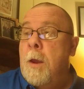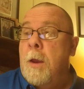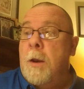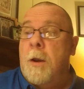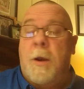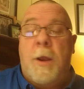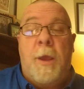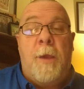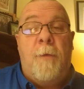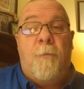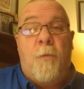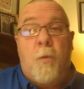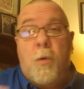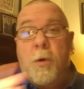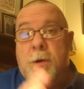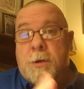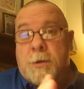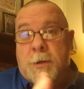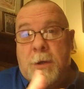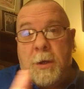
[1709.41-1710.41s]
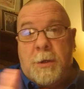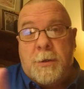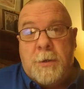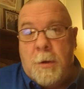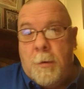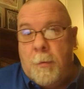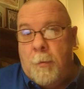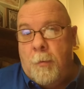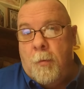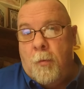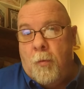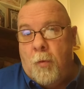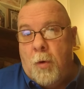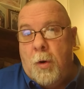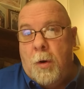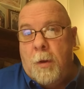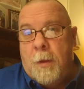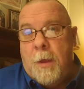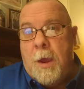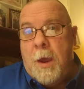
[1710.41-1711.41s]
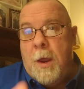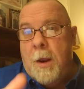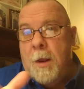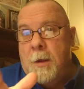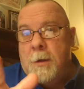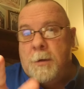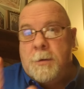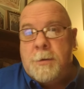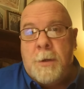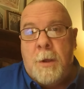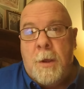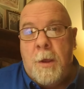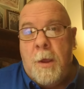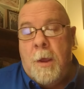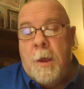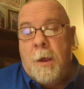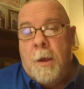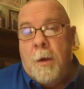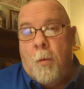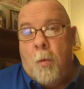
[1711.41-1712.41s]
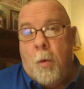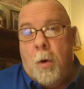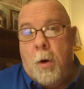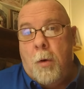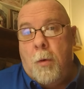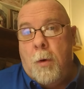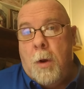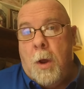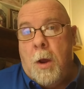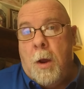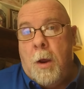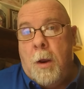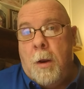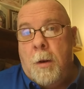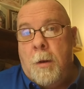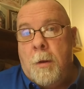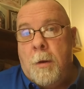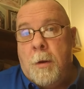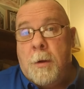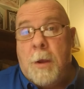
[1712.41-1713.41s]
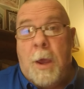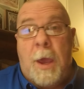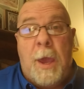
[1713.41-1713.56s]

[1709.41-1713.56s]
and 846, and the root of that is 109,